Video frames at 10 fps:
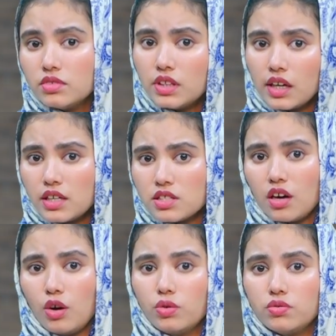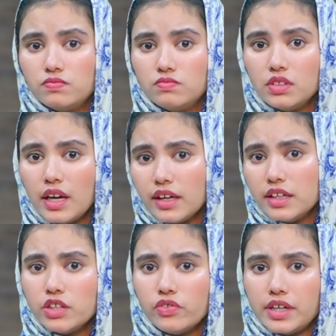That's how
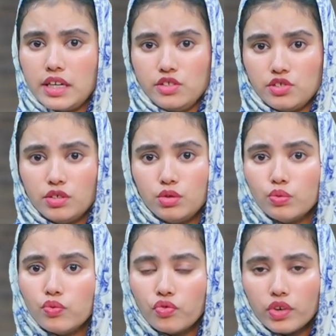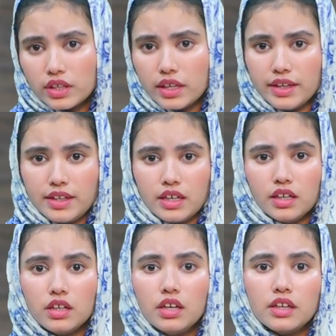negative attention to one
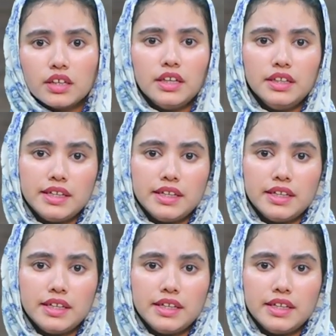area can